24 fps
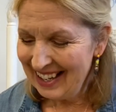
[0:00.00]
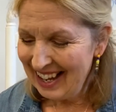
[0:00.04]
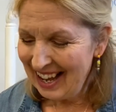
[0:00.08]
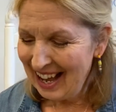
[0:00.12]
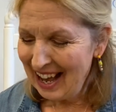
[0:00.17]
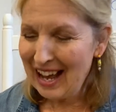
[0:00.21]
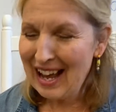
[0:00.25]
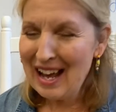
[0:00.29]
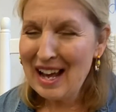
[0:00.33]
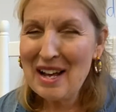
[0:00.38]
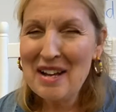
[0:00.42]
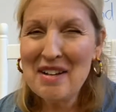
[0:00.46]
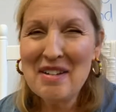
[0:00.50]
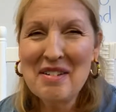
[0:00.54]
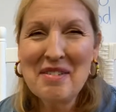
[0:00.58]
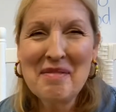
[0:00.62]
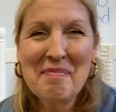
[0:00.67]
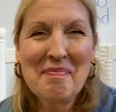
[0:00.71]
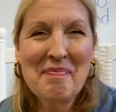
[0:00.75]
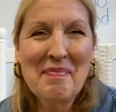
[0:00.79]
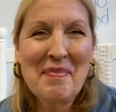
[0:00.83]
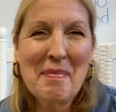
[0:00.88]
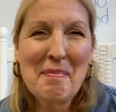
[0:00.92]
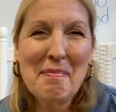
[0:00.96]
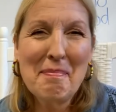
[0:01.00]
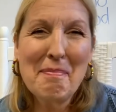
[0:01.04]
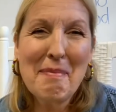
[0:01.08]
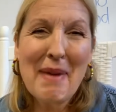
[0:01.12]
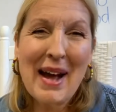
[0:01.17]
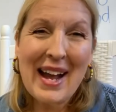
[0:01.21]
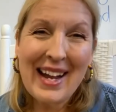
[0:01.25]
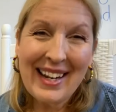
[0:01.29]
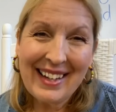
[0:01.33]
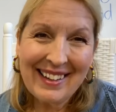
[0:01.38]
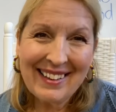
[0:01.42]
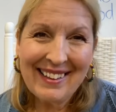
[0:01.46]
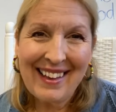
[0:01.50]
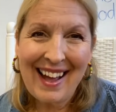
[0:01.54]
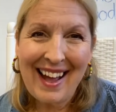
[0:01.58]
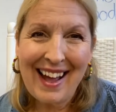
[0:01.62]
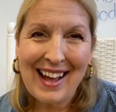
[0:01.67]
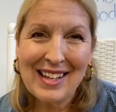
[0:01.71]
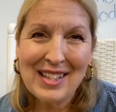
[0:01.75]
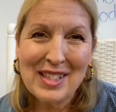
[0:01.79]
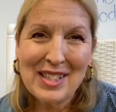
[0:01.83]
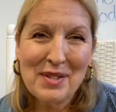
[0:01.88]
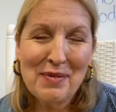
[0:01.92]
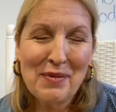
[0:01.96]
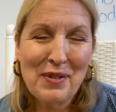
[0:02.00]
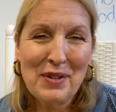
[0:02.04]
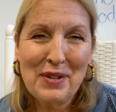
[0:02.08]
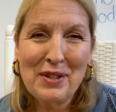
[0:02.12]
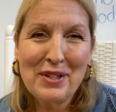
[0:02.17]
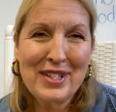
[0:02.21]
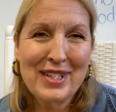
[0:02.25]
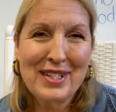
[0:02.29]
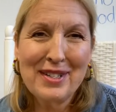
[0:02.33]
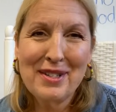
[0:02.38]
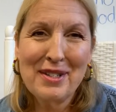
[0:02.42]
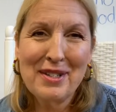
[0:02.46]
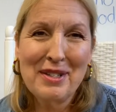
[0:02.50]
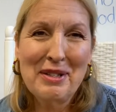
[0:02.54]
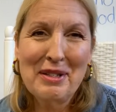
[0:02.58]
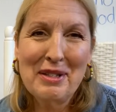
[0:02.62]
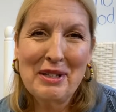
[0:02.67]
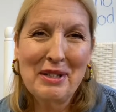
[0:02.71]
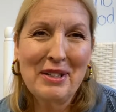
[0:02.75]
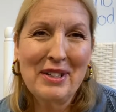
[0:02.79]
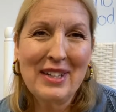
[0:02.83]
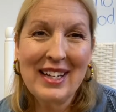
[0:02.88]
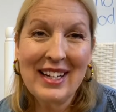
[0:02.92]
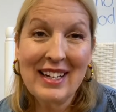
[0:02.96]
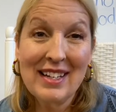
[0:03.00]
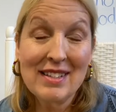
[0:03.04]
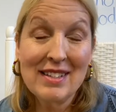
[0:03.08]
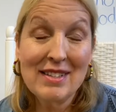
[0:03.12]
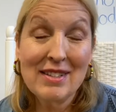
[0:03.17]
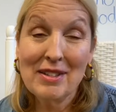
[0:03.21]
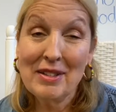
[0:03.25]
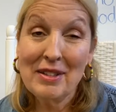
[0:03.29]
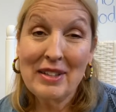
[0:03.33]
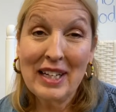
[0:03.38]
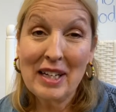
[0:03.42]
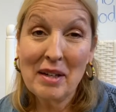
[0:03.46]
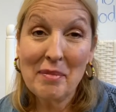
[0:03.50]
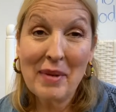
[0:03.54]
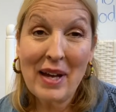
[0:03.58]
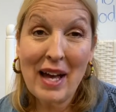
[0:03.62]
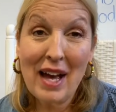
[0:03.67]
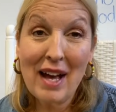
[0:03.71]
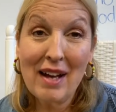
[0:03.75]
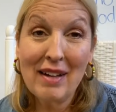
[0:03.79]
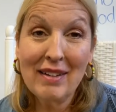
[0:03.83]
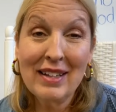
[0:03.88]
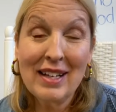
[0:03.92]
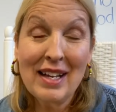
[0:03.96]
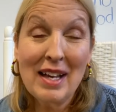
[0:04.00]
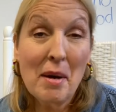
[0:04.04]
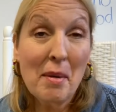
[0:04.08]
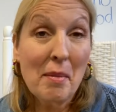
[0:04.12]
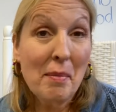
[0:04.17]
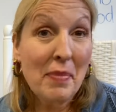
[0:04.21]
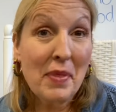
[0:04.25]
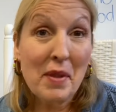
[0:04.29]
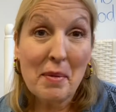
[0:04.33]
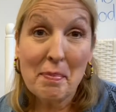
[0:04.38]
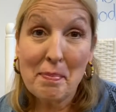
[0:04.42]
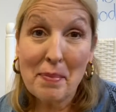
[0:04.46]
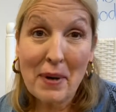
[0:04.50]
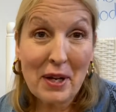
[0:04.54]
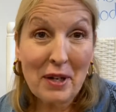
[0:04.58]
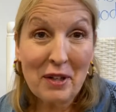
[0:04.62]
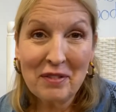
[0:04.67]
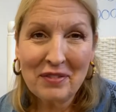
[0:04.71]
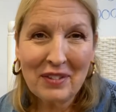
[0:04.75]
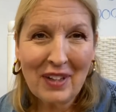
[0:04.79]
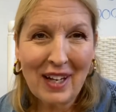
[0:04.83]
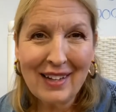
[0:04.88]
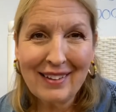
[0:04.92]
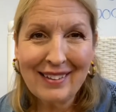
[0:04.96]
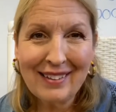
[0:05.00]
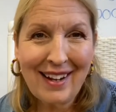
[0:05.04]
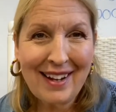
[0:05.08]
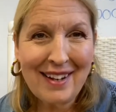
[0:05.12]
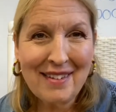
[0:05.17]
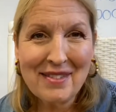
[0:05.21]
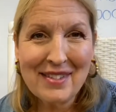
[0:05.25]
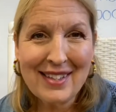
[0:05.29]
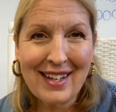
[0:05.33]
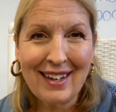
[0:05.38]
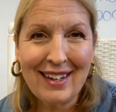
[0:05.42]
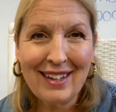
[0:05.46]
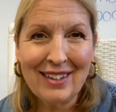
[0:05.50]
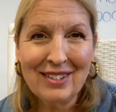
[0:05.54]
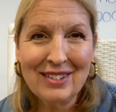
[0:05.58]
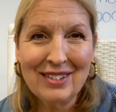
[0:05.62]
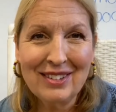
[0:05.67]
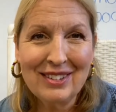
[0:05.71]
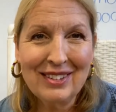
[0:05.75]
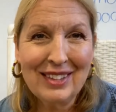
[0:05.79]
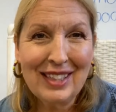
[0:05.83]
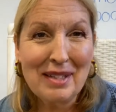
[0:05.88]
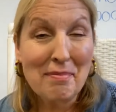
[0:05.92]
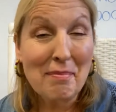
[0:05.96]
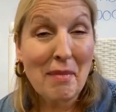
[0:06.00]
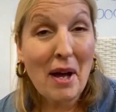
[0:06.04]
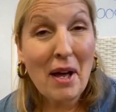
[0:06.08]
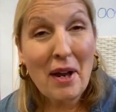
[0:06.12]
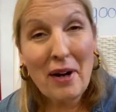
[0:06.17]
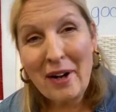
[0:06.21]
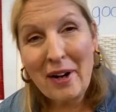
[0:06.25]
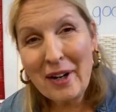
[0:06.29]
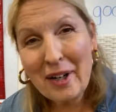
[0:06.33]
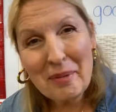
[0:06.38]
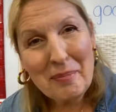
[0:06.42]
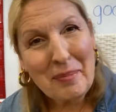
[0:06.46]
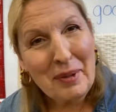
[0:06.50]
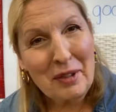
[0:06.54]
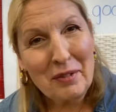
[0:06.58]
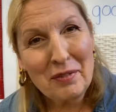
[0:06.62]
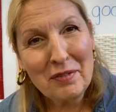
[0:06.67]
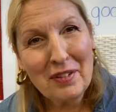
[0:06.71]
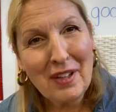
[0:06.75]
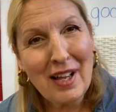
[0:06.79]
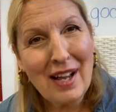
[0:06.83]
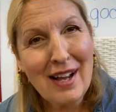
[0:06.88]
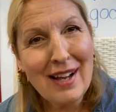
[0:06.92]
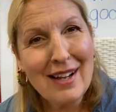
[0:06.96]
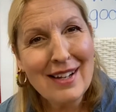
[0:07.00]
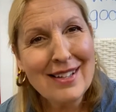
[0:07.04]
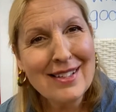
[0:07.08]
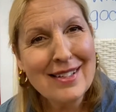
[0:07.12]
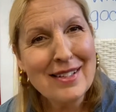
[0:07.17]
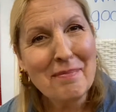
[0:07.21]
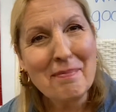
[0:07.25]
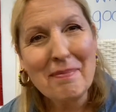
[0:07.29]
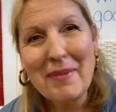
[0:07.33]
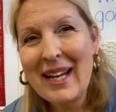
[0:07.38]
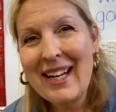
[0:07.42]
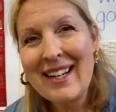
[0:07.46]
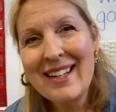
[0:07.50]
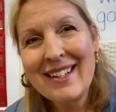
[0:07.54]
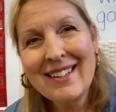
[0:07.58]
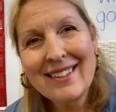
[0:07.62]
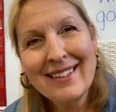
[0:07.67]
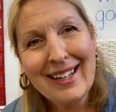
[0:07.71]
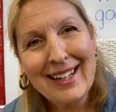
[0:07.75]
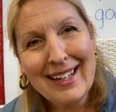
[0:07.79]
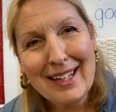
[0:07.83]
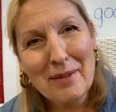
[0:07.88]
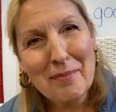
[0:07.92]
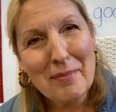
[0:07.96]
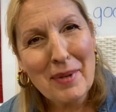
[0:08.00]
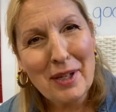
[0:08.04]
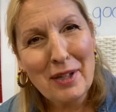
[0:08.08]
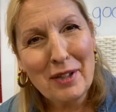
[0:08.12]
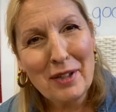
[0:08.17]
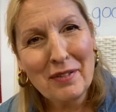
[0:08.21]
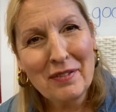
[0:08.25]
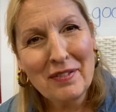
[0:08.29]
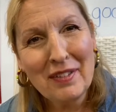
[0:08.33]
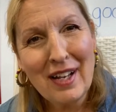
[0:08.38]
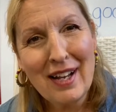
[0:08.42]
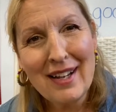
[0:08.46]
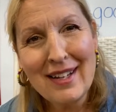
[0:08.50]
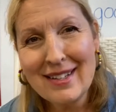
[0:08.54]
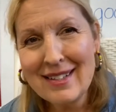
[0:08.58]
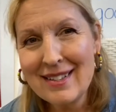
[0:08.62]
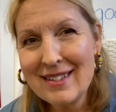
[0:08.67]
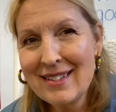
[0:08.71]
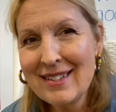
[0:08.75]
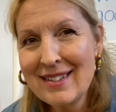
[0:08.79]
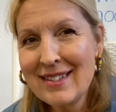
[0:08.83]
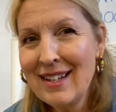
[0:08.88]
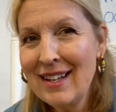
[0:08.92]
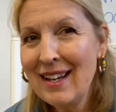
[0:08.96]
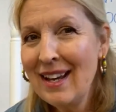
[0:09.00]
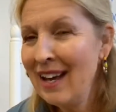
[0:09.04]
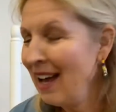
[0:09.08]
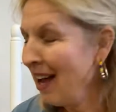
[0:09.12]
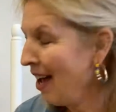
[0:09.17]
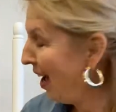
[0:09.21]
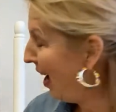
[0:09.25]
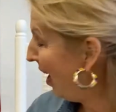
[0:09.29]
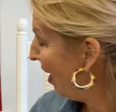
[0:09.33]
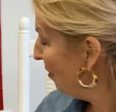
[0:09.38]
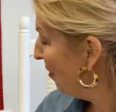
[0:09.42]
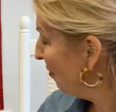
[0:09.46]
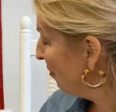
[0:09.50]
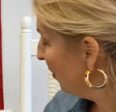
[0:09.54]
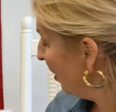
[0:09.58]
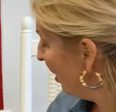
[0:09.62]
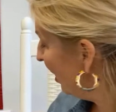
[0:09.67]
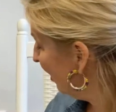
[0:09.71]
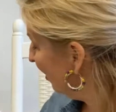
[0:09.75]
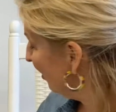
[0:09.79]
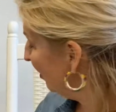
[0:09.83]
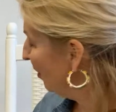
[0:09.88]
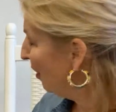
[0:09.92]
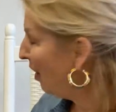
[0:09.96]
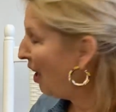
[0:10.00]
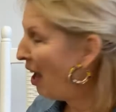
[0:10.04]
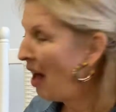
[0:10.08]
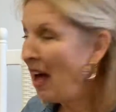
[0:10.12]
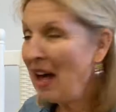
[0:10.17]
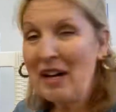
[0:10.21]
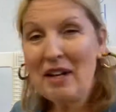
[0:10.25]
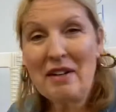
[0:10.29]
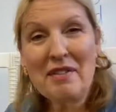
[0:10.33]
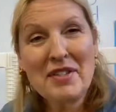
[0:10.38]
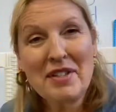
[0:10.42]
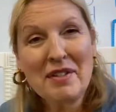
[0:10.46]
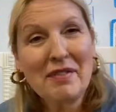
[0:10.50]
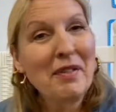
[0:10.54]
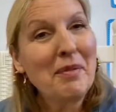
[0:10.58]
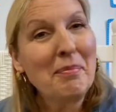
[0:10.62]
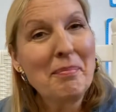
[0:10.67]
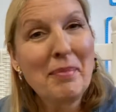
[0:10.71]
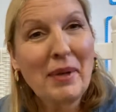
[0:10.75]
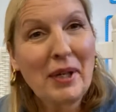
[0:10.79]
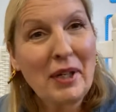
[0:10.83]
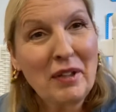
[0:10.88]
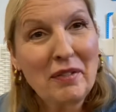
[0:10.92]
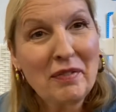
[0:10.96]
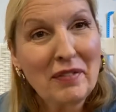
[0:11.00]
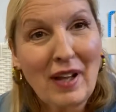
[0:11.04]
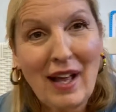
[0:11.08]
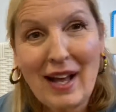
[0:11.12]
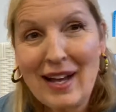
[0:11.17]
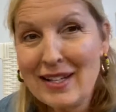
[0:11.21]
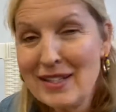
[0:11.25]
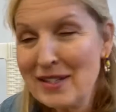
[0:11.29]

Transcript: Um, my class for their distance learning is learning about the butterfly life cycle and monarch butterflies and painted lady butterflies. I've read a lot of different butterfly